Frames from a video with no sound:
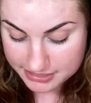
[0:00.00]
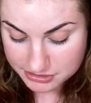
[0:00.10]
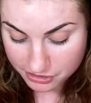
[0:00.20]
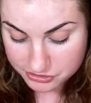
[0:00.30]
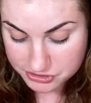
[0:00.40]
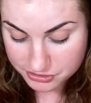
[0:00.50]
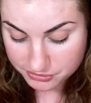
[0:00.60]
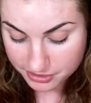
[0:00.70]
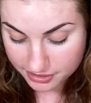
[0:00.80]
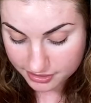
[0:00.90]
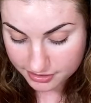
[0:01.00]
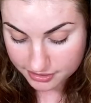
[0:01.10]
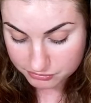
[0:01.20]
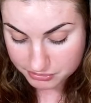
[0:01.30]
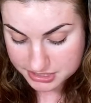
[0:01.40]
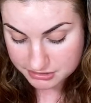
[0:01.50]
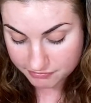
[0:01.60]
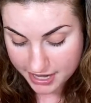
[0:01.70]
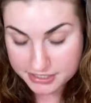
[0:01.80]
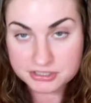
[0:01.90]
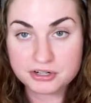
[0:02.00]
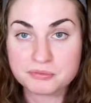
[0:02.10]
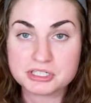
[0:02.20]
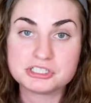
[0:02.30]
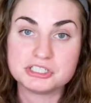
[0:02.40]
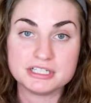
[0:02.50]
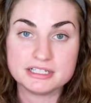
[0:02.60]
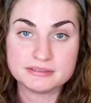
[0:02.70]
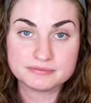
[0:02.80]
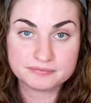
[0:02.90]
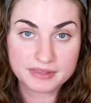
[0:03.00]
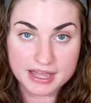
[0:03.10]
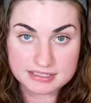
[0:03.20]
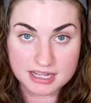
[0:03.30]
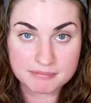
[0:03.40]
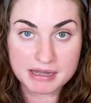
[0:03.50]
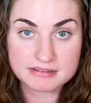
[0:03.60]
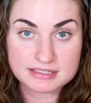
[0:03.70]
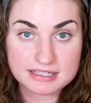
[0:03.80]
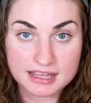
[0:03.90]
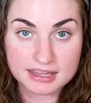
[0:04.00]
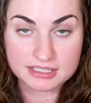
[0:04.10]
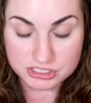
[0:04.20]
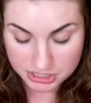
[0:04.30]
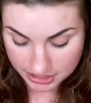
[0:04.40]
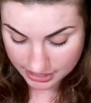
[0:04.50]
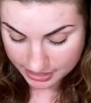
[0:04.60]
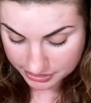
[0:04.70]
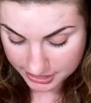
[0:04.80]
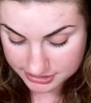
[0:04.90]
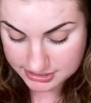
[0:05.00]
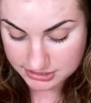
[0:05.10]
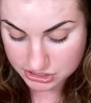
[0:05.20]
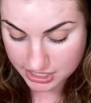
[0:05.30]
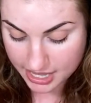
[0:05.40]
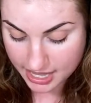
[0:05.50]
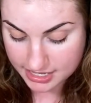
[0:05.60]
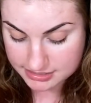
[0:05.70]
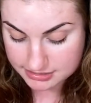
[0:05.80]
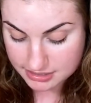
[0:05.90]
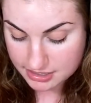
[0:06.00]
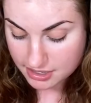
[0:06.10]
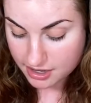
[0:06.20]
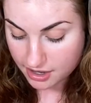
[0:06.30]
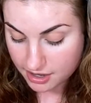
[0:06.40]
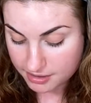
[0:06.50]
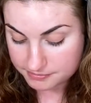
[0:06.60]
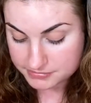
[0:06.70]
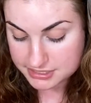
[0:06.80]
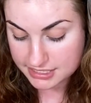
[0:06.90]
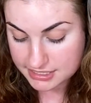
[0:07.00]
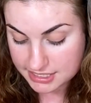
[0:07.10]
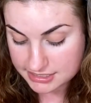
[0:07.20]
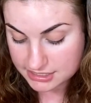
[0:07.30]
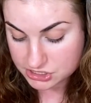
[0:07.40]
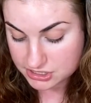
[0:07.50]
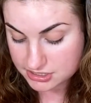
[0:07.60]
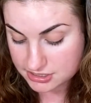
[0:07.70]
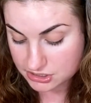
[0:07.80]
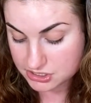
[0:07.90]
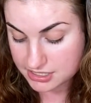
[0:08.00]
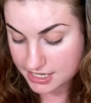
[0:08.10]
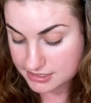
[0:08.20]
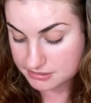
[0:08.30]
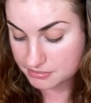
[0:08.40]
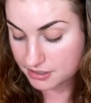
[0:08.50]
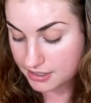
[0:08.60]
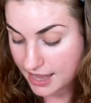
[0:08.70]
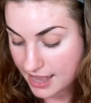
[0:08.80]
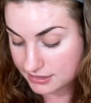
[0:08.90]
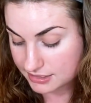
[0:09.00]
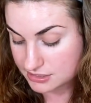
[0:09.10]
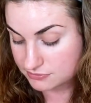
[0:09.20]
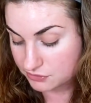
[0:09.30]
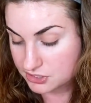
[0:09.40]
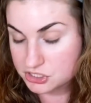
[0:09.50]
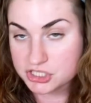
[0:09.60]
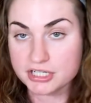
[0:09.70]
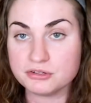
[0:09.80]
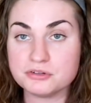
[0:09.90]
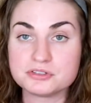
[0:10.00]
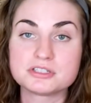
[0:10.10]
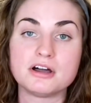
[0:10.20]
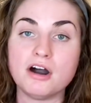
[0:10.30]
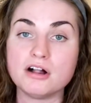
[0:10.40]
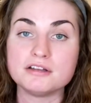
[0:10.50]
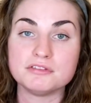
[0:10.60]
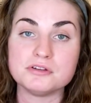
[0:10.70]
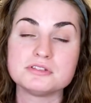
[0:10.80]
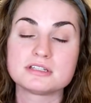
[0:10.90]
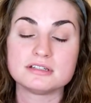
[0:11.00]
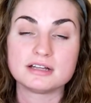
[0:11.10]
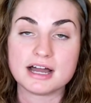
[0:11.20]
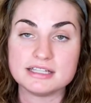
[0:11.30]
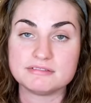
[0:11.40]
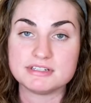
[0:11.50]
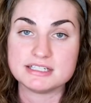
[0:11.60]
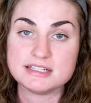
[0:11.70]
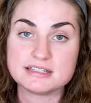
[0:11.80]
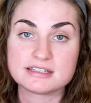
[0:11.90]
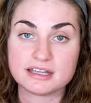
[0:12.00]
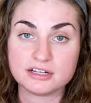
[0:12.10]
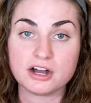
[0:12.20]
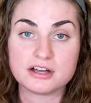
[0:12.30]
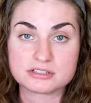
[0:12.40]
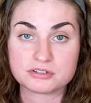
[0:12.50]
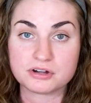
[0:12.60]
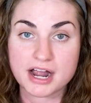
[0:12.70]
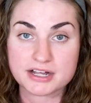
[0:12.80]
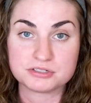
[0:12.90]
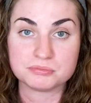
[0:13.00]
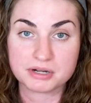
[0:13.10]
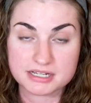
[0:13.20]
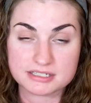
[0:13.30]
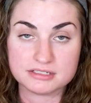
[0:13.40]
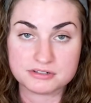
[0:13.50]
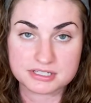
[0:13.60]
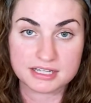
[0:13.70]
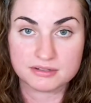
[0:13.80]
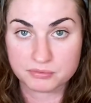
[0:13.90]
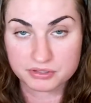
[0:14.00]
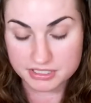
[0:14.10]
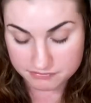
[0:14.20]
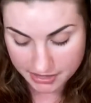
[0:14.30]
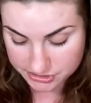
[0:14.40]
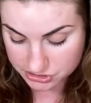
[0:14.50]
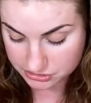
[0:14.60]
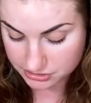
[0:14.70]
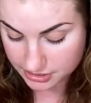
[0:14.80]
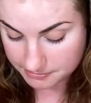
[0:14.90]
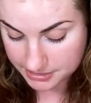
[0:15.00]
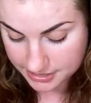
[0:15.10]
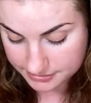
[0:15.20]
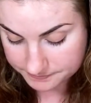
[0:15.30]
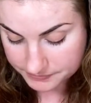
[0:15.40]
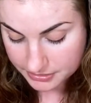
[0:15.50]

is also a risk factor, which she has come out and said that she thinks that she has. Skin conditions such as eczema, athlete's foot, and shingles, all of those kinds of diseases can cause cracks or breaks in your skin where the infection could come in.